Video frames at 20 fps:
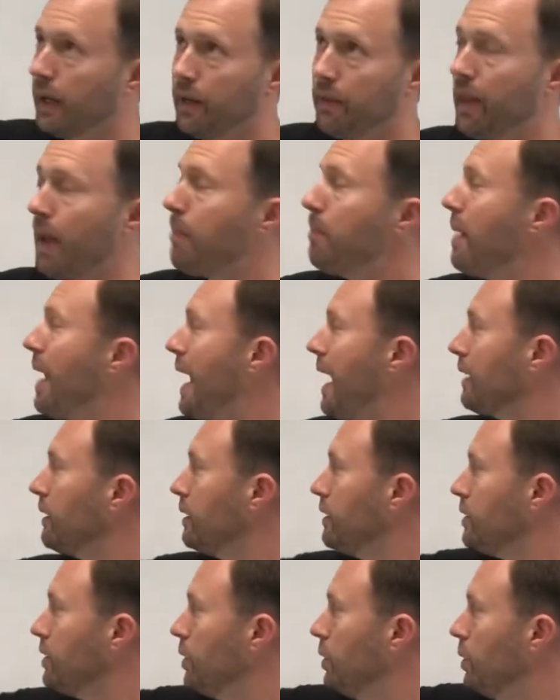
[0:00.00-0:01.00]

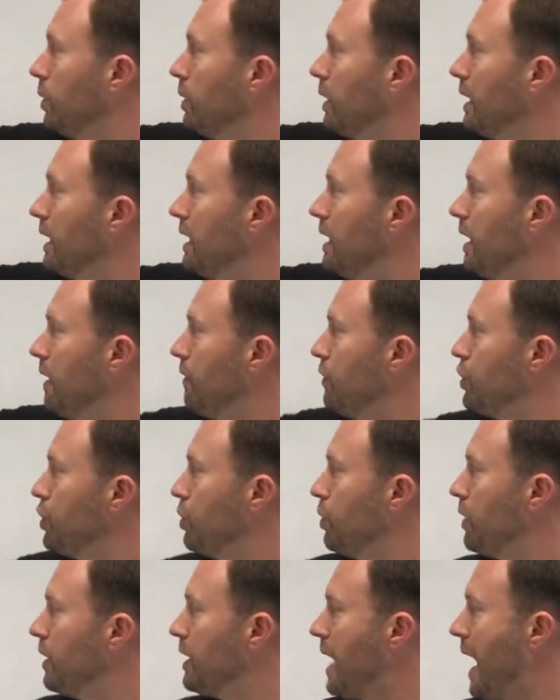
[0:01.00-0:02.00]
magnitude gives you
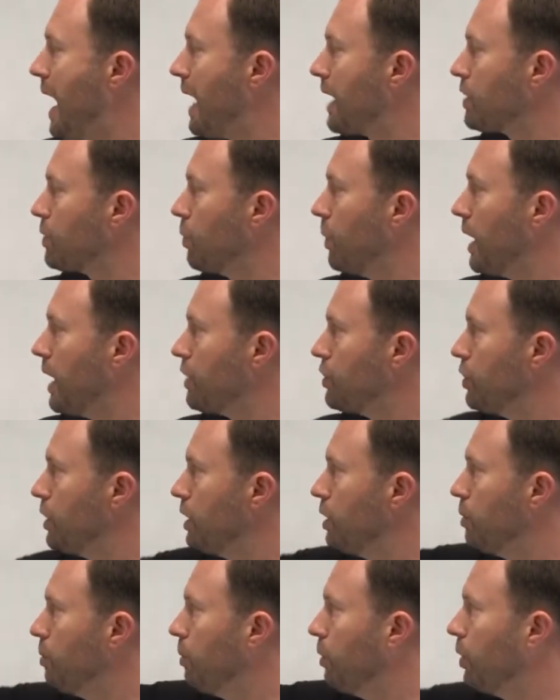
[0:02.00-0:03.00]
the tax wedge that
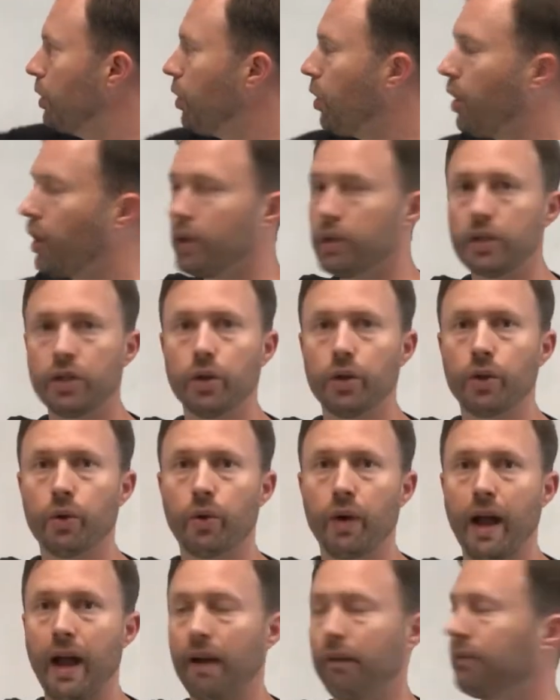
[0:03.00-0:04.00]
you put onto your
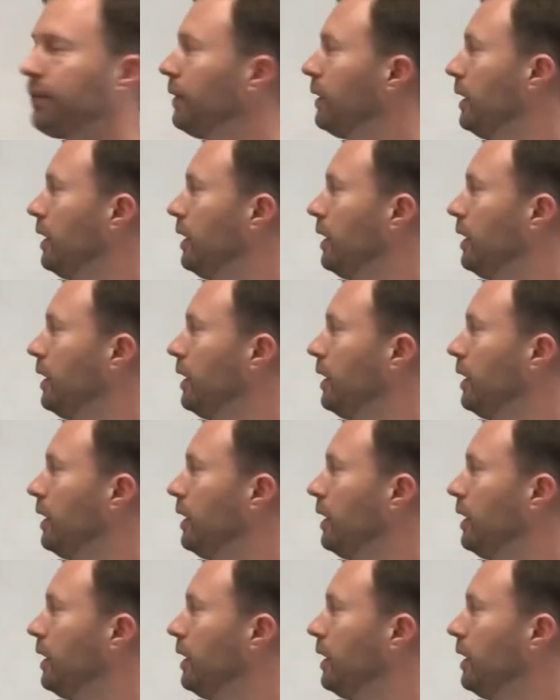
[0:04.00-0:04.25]
graph.